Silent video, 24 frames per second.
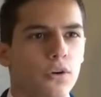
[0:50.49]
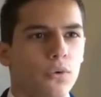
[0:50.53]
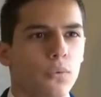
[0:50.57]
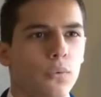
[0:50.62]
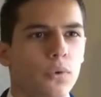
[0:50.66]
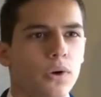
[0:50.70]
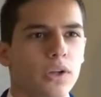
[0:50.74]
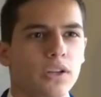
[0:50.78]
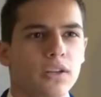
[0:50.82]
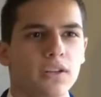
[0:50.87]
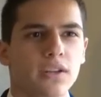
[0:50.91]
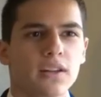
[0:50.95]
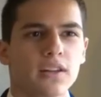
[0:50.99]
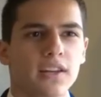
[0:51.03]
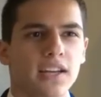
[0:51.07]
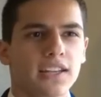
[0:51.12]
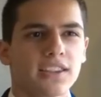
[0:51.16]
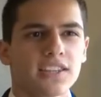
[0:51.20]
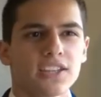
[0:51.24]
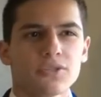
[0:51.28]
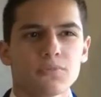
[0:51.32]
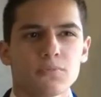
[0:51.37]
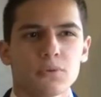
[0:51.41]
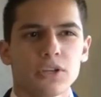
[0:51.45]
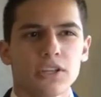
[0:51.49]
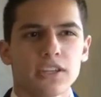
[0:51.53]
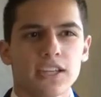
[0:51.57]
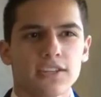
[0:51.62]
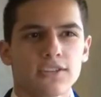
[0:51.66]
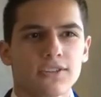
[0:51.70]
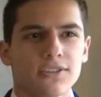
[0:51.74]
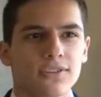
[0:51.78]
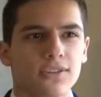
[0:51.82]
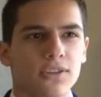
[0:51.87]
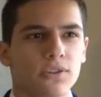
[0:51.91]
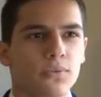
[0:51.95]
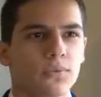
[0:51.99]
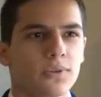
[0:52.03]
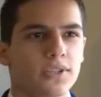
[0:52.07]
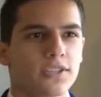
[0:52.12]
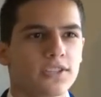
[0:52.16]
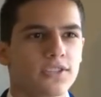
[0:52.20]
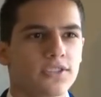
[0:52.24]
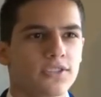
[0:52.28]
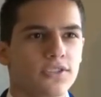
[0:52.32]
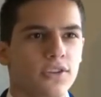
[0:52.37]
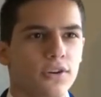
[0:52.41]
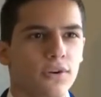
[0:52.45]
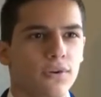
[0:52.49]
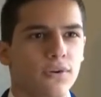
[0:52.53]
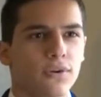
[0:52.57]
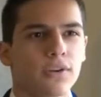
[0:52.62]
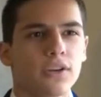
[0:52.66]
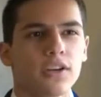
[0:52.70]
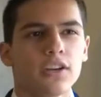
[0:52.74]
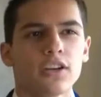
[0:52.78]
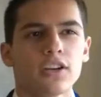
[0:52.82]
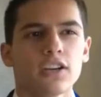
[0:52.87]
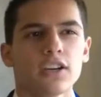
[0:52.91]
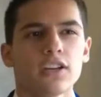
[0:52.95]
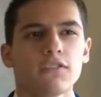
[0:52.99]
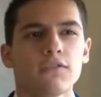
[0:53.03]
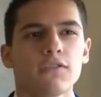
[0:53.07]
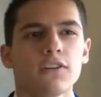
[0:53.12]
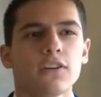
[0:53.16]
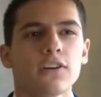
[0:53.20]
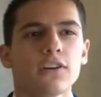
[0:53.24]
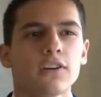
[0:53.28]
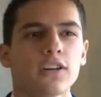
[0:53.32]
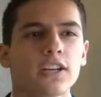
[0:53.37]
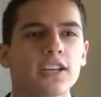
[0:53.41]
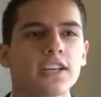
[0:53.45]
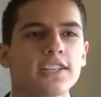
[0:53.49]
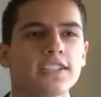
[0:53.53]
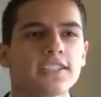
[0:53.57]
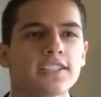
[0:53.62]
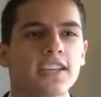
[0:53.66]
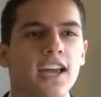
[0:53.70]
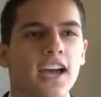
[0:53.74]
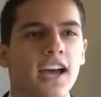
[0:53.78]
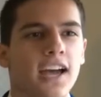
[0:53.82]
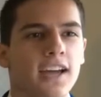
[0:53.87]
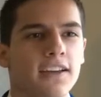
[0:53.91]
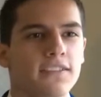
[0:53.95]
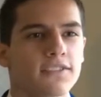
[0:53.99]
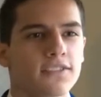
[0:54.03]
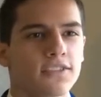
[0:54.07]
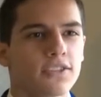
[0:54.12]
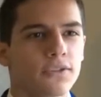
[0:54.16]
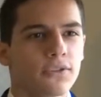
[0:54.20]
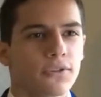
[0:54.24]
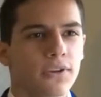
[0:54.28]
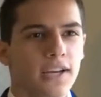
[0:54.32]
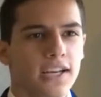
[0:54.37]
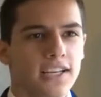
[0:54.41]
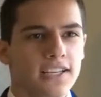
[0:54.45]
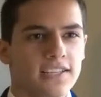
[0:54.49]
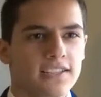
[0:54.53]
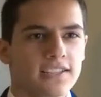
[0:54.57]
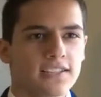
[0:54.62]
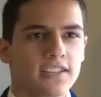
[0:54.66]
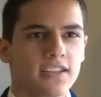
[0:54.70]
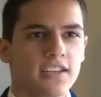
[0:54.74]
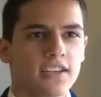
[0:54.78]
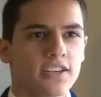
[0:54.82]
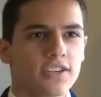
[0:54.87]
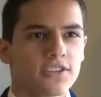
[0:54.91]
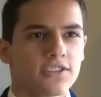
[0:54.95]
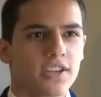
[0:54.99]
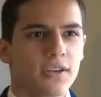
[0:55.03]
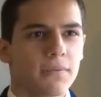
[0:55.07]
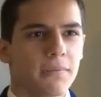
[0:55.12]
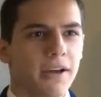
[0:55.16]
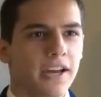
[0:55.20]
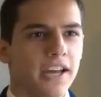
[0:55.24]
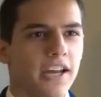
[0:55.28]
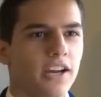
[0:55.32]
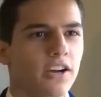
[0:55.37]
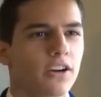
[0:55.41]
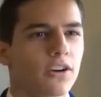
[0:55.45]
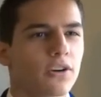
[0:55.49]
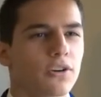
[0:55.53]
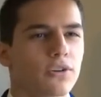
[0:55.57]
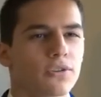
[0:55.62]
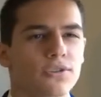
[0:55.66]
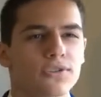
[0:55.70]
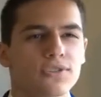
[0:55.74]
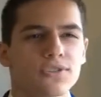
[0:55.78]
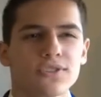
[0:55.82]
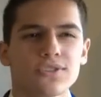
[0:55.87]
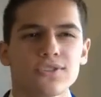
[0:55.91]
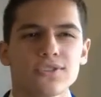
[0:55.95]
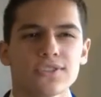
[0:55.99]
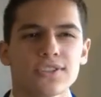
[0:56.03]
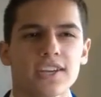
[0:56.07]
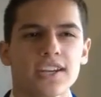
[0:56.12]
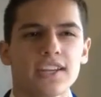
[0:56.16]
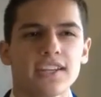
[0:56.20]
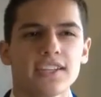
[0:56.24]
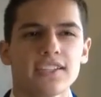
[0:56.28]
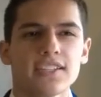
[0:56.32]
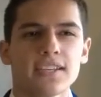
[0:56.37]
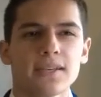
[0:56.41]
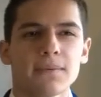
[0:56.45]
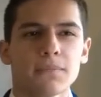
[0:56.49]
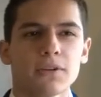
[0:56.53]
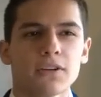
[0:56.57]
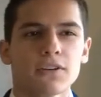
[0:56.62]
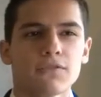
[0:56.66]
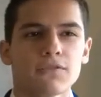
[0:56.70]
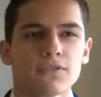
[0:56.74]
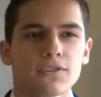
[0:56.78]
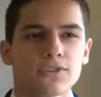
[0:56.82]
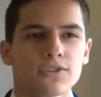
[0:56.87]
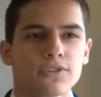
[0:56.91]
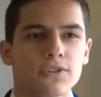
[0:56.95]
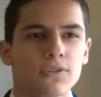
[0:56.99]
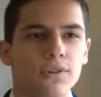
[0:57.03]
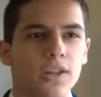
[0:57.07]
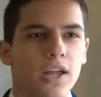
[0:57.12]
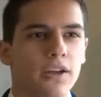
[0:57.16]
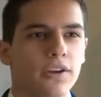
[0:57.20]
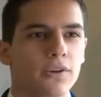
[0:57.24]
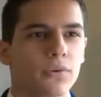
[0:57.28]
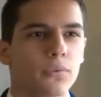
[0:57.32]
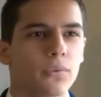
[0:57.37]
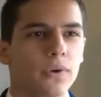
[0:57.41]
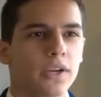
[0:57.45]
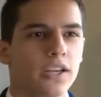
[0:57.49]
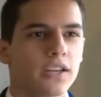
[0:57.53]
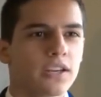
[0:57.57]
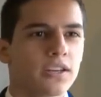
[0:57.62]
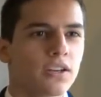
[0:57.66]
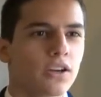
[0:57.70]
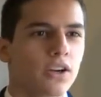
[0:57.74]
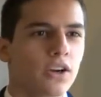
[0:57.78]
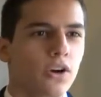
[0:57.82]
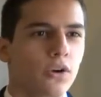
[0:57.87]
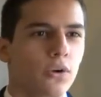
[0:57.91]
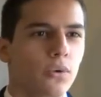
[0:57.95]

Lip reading: would, like the spring that turneth wood to stone, convert his skies to grace, so that my arrows, too slightly timbered for so loud a wind,